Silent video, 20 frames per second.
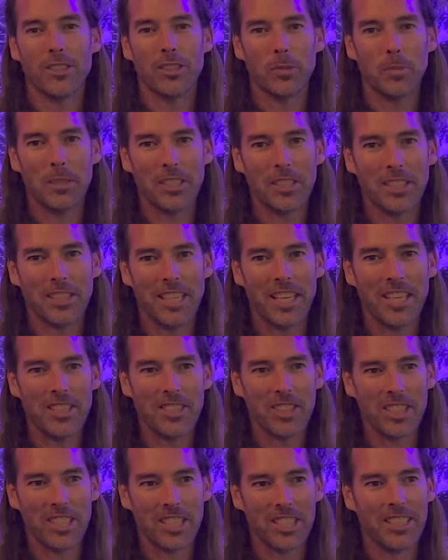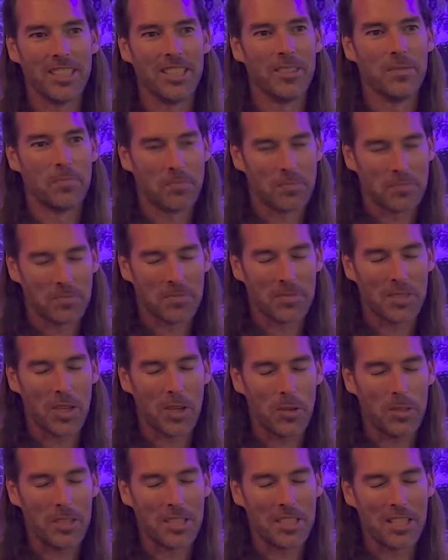spirit energy,
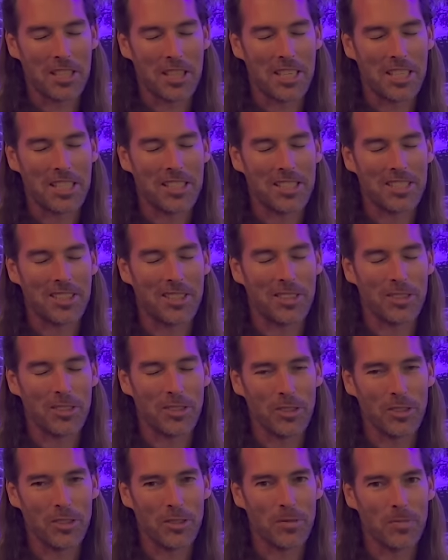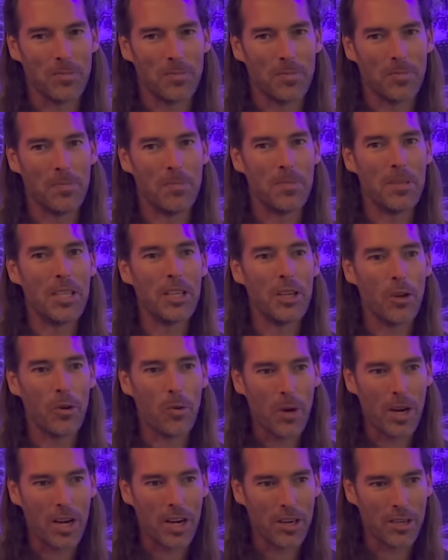always a thing to be
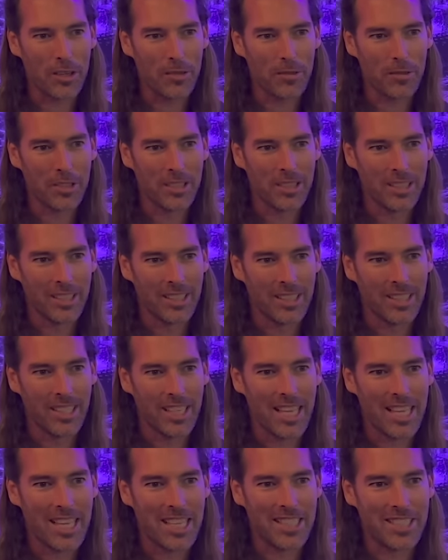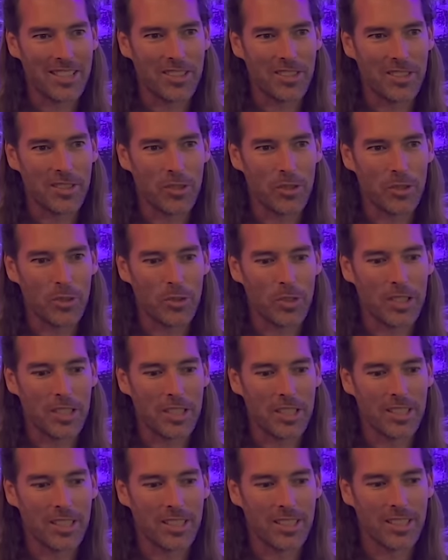aware of and to,
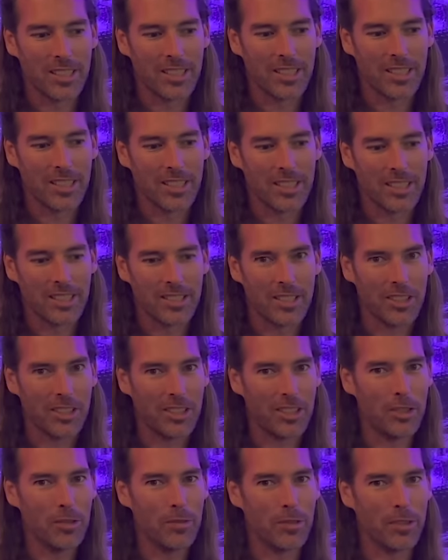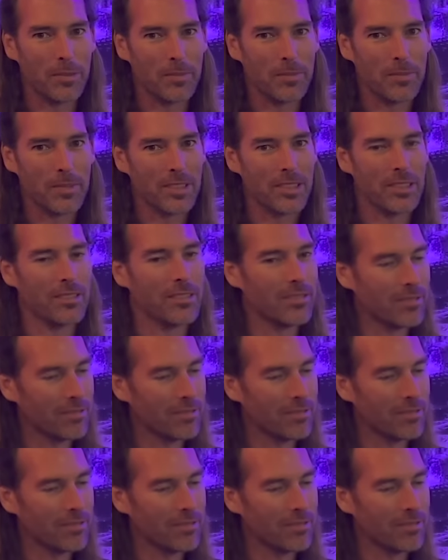uh, to learn from. So.